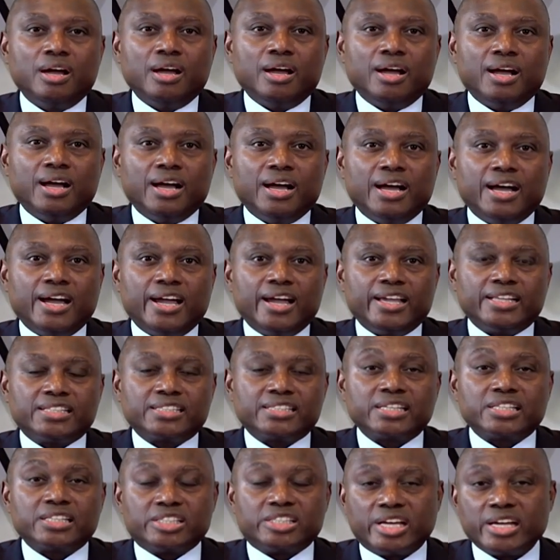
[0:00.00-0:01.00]
It
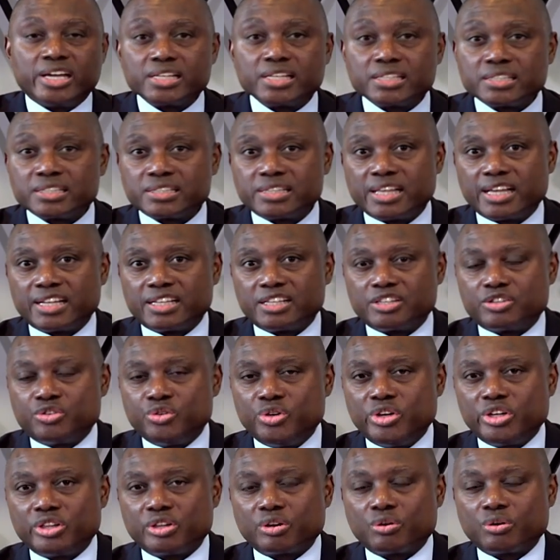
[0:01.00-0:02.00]
suggests that
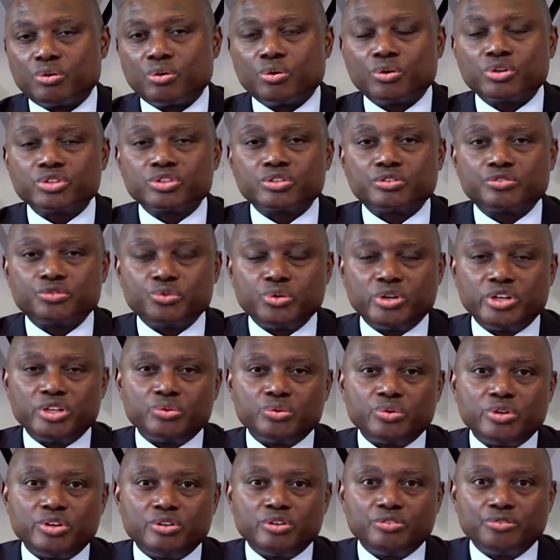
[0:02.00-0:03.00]
during the course of
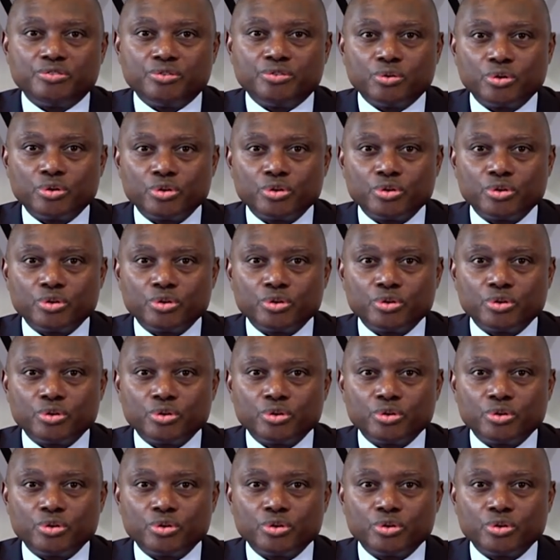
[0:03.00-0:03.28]
2024,